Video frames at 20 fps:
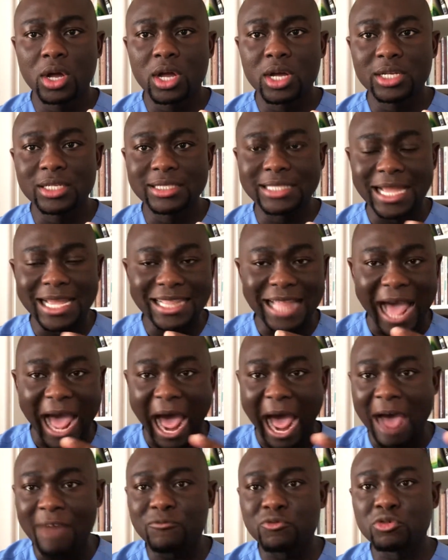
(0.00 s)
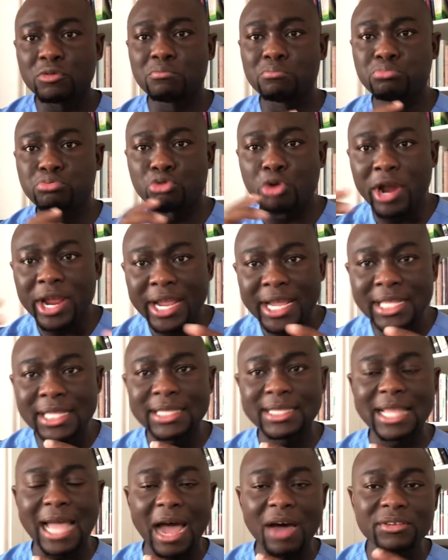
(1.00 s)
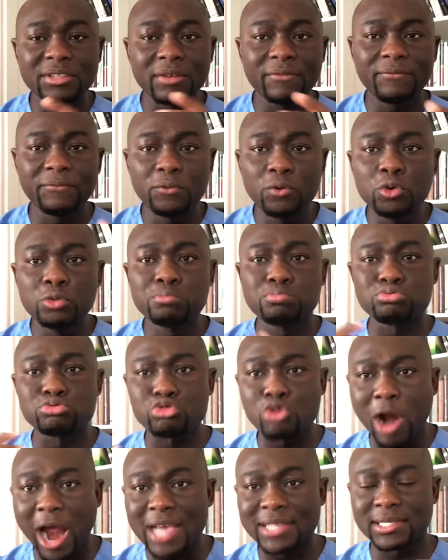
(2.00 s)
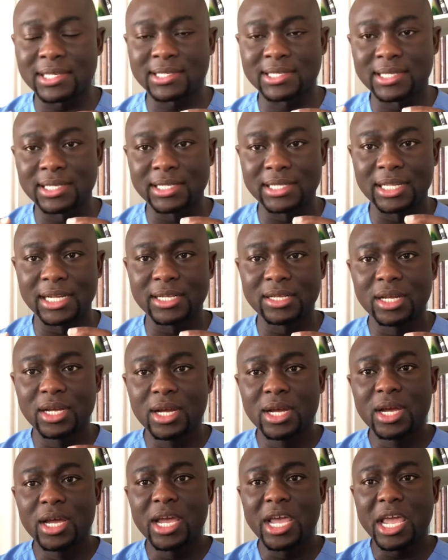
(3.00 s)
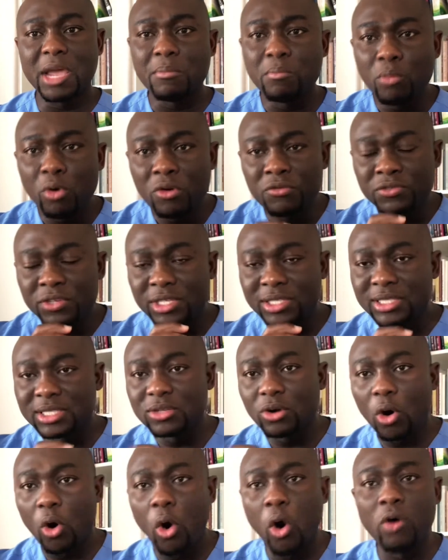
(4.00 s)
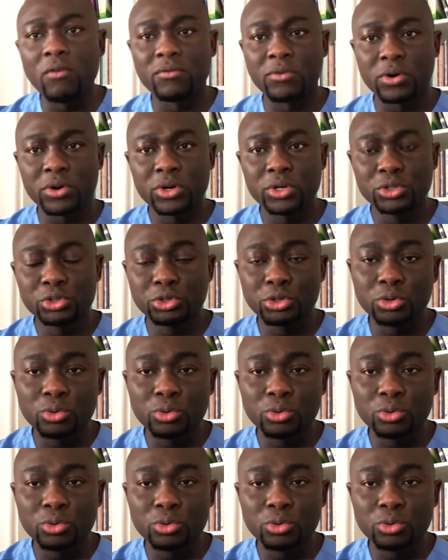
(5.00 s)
Then after breaking down the food, processing it, it moves it over to